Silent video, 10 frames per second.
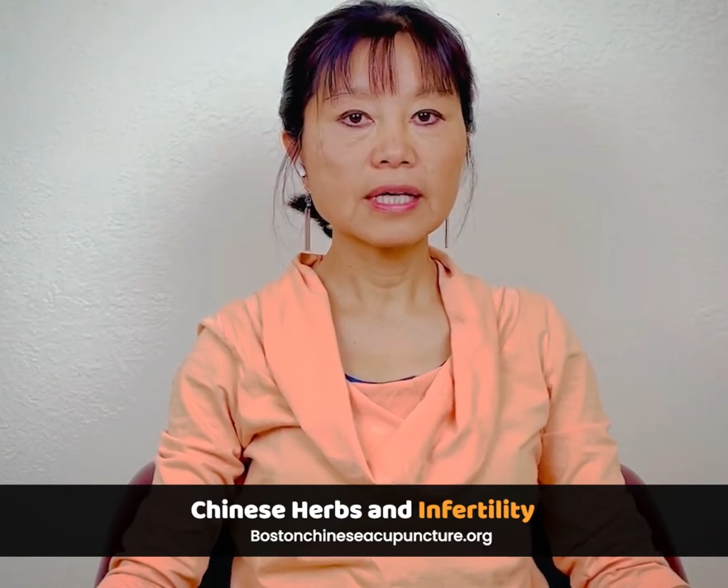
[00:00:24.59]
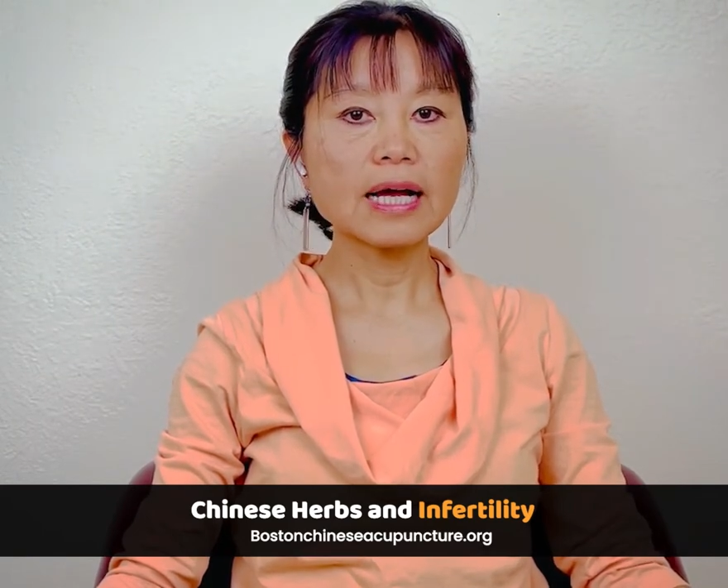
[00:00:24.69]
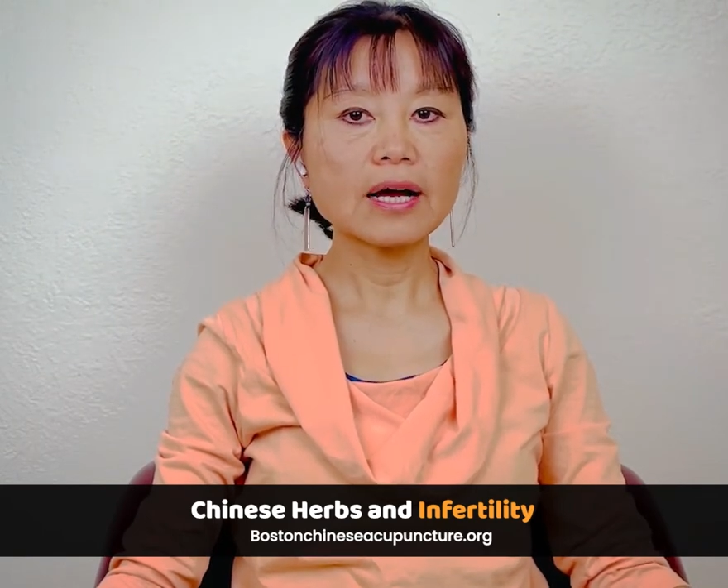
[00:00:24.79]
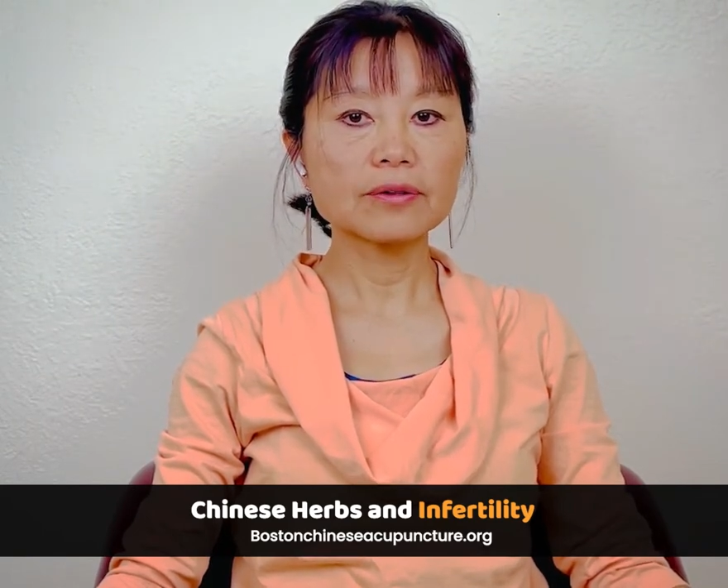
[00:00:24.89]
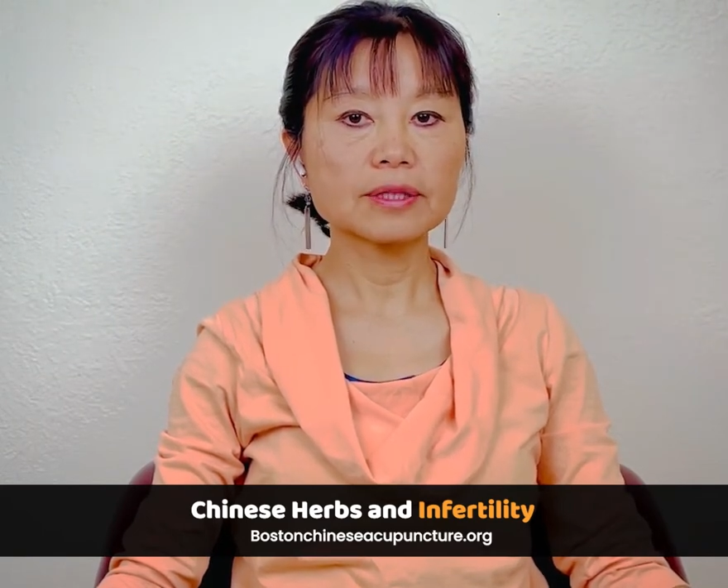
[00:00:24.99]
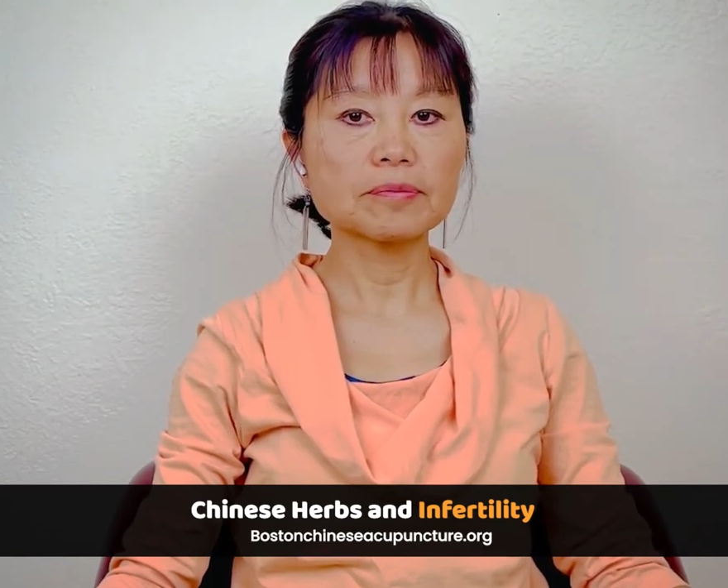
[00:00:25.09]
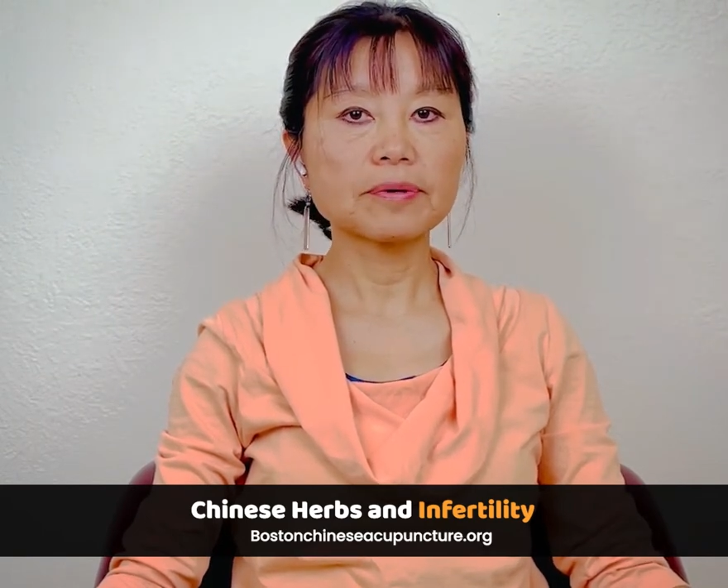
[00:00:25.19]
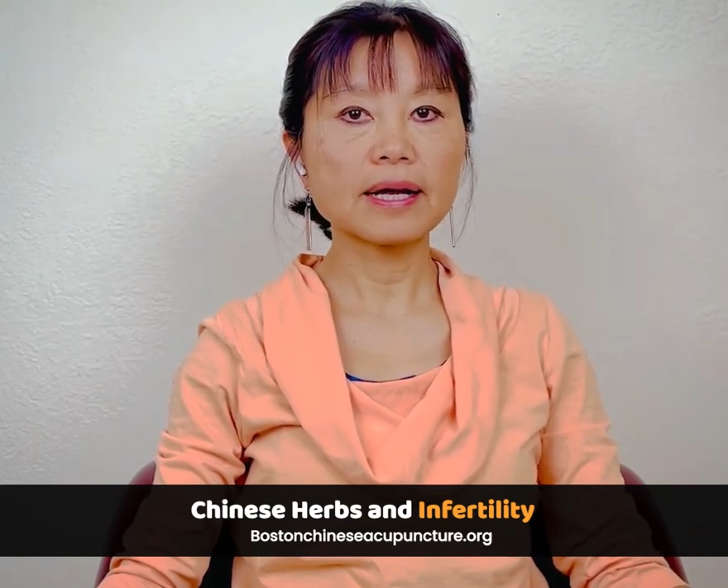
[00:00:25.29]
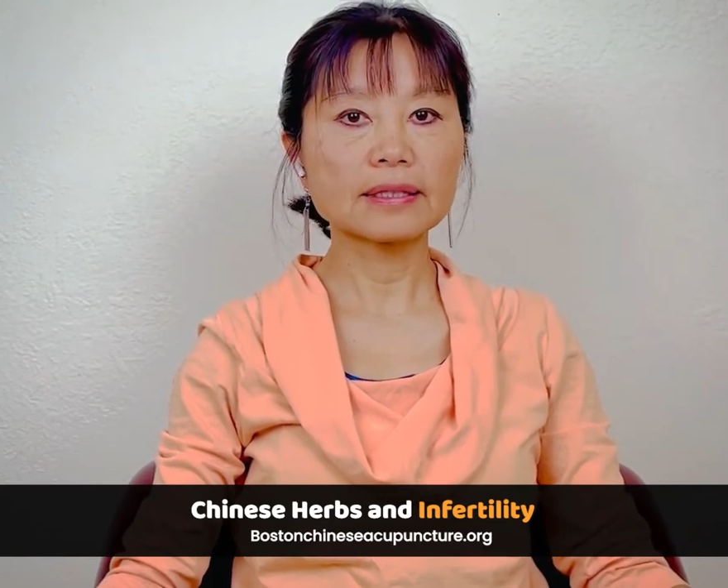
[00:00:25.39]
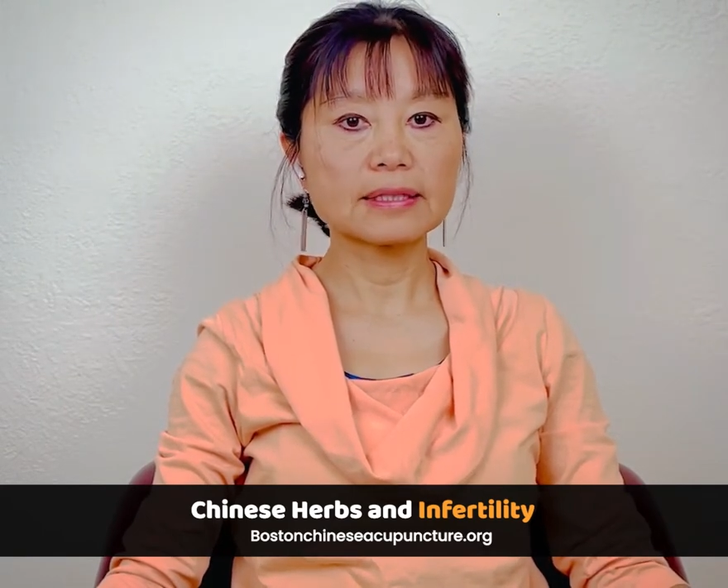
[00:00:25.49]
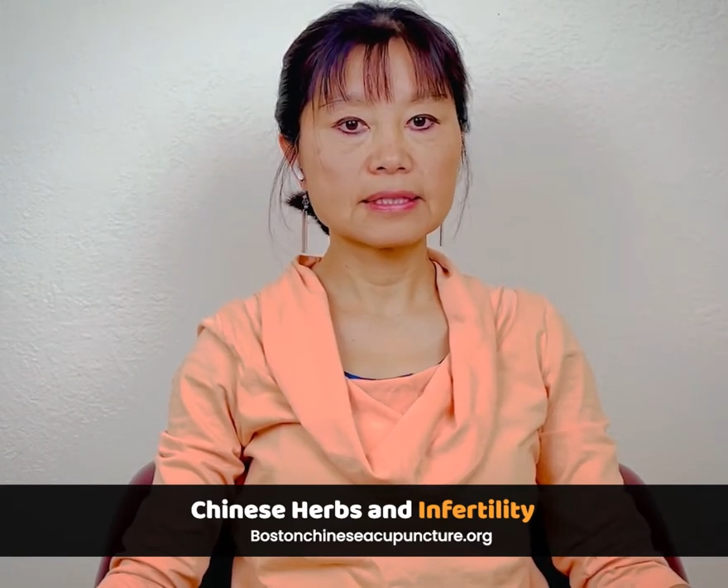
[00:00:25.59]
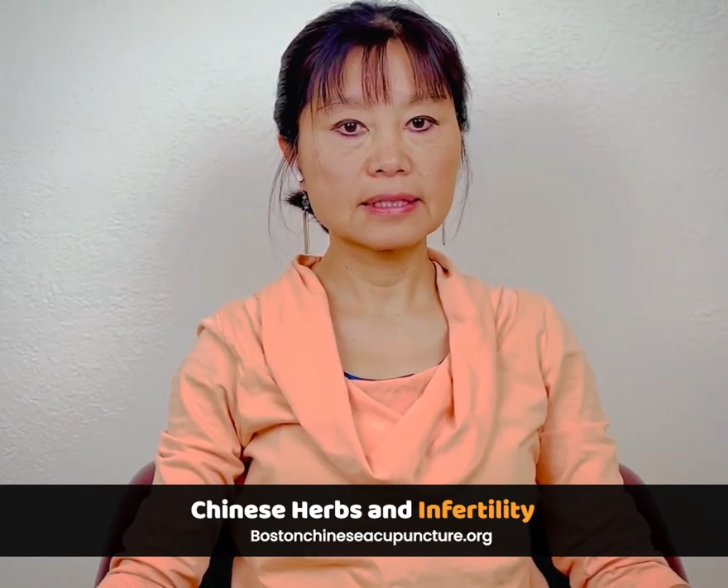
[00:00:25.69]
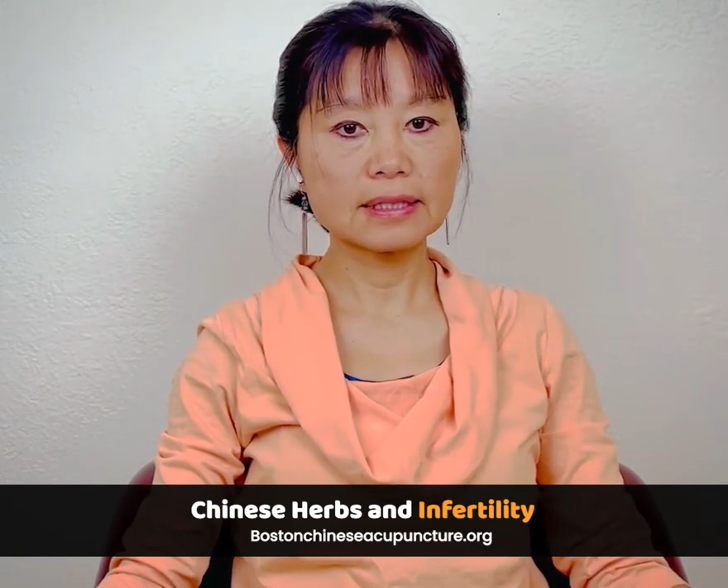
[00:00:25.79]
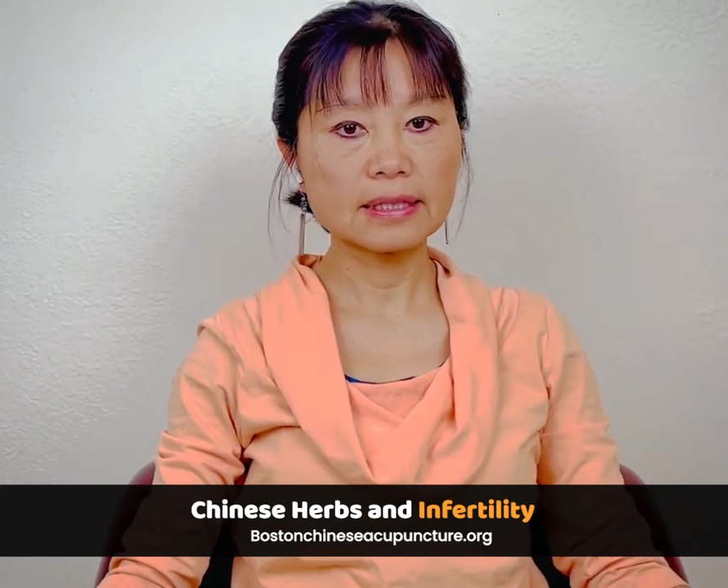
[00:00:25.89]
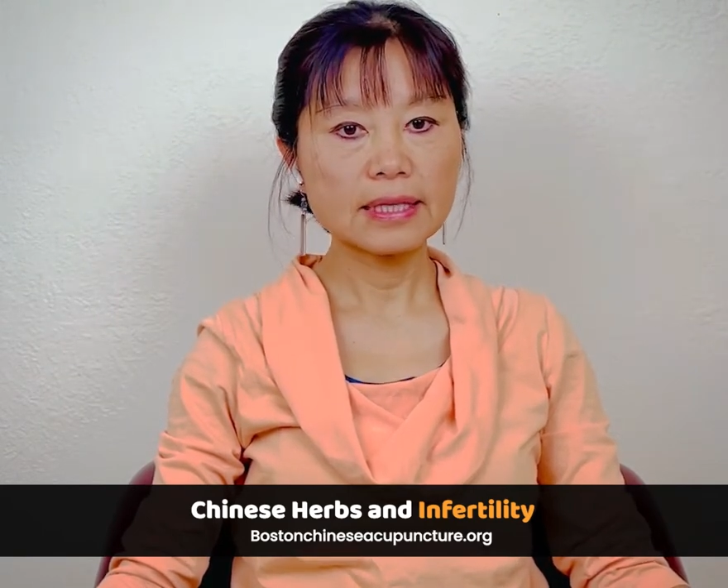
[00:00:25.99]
healthy pregnancy.